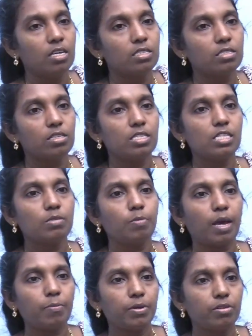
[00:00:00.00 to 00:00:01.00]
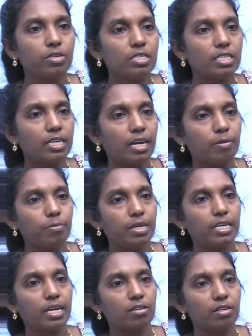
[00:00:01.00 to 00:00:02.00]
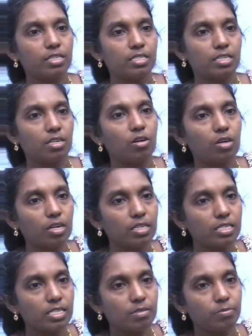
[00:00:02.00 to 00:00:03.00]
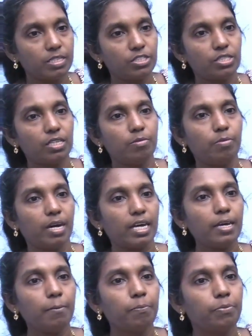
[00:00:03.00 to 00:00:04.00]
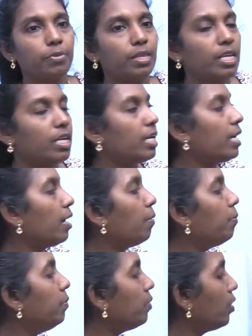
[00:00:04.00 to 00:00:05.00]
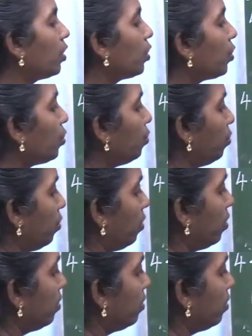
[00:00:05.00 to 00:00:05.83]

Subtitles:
So, this map unit can be calculated or it is measured by MU.